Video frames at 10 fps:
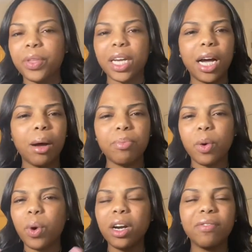the
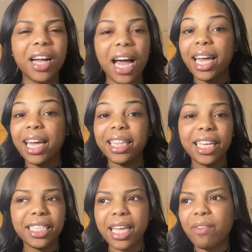Word of God
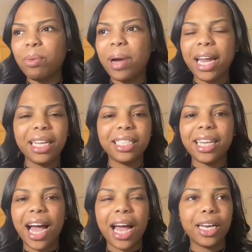this. Everybody's
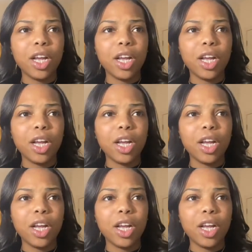not